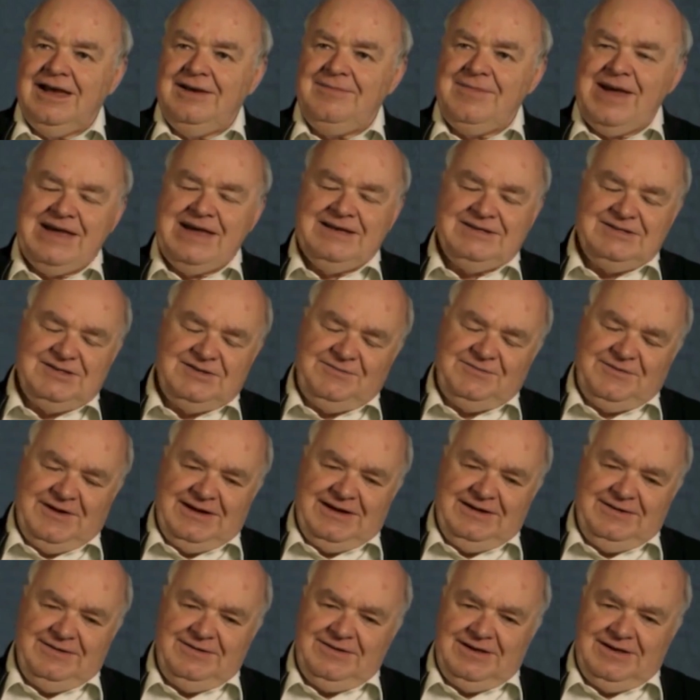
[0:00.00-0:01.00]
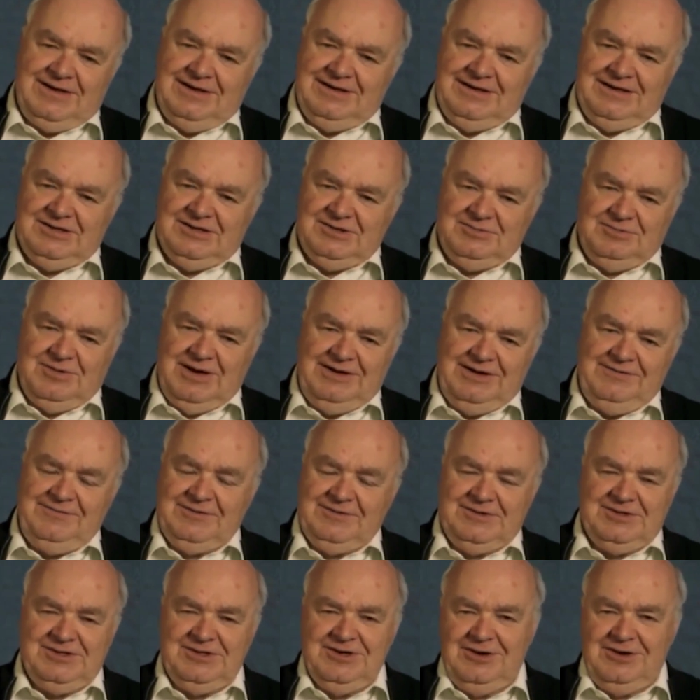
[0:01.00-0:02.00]
A man's faith in his
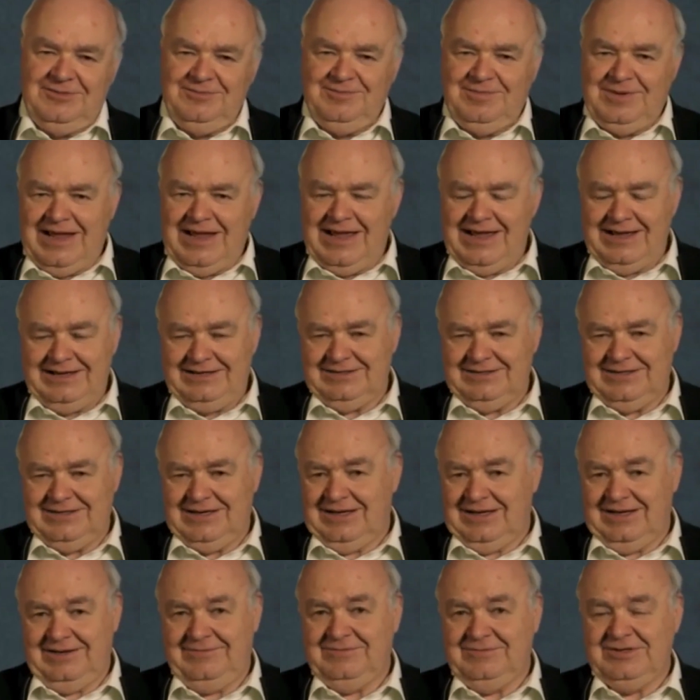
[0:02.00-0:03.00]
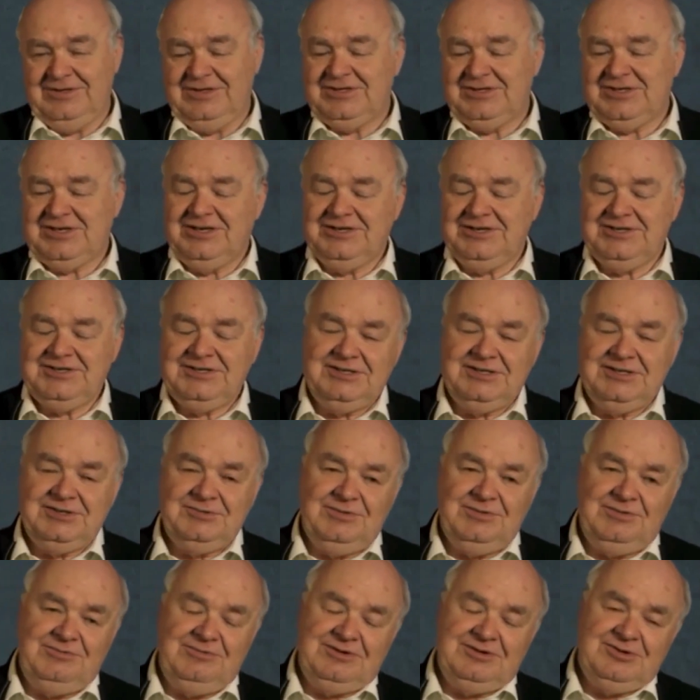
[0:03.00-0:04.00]
wife is not blind. I even discussed
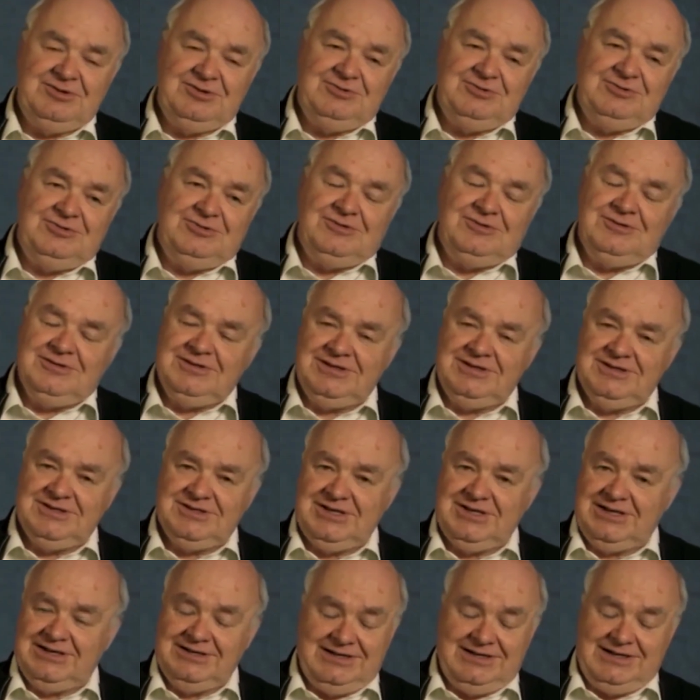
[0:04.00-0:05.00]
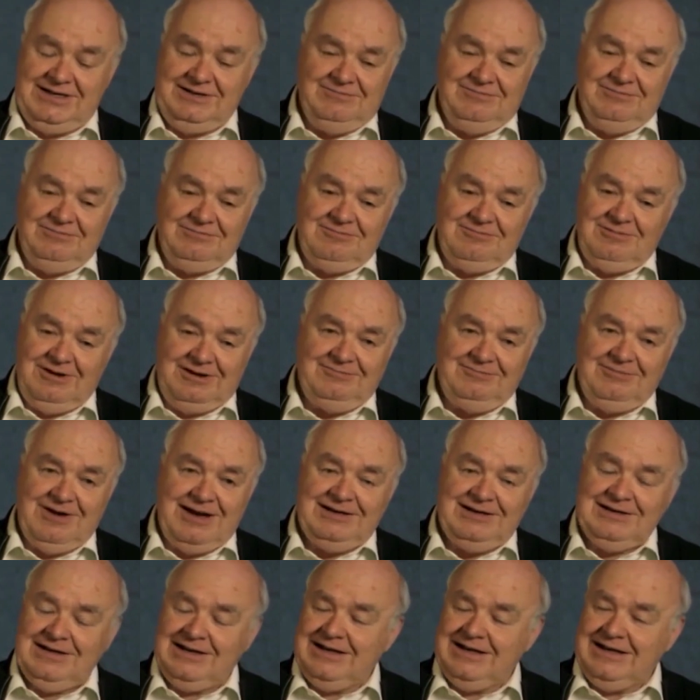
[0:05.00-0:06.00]
this with Richard Dawkins, and he quite
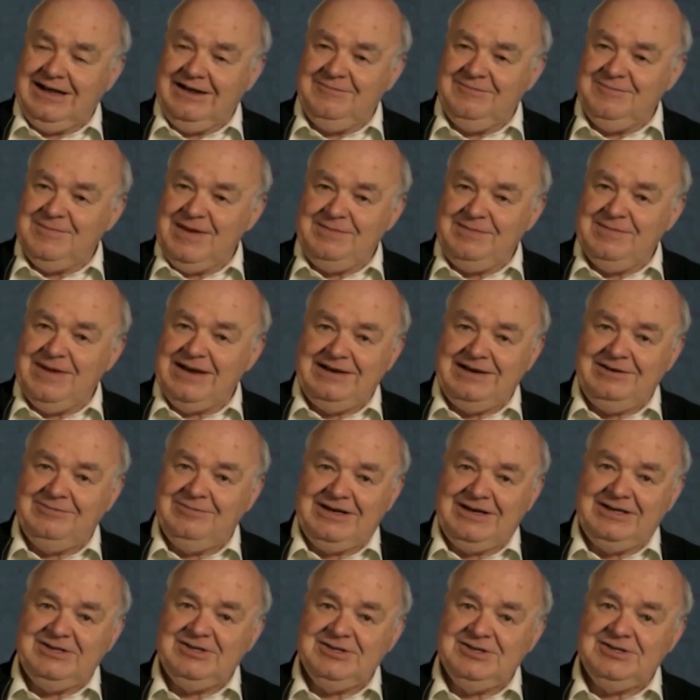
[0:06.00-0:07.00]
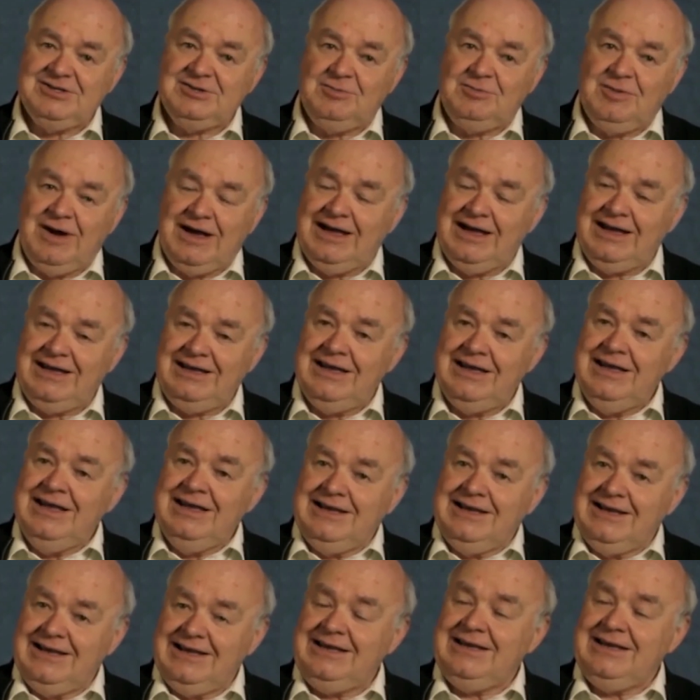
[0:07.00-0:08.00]
rightly gave me many reasons why
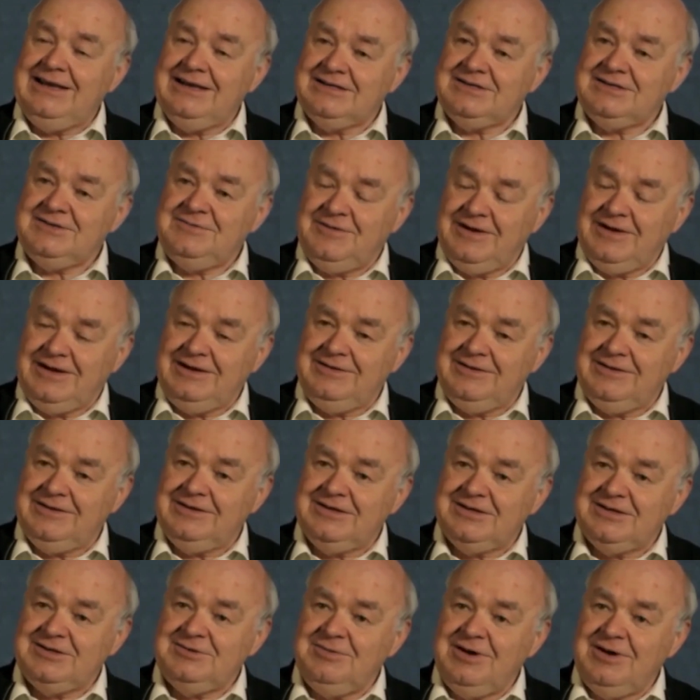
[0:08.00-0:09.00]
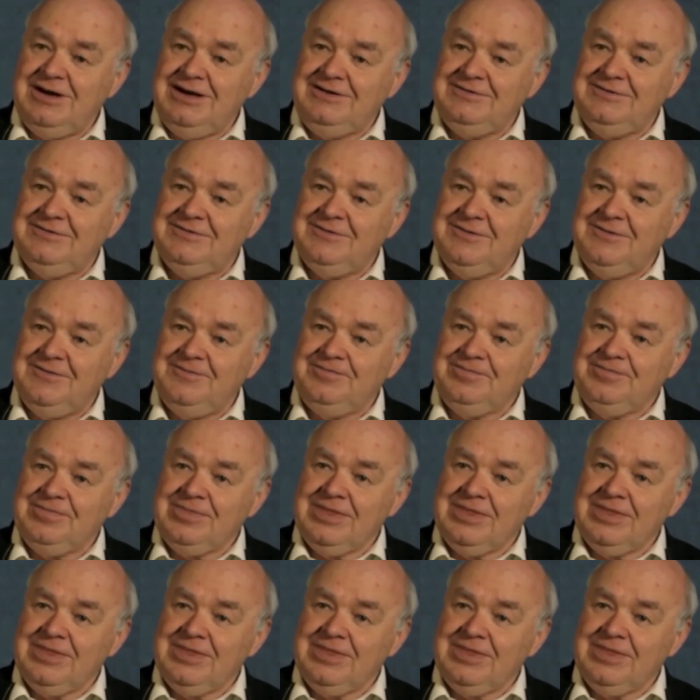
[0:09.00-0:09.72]
he has faith in his wife.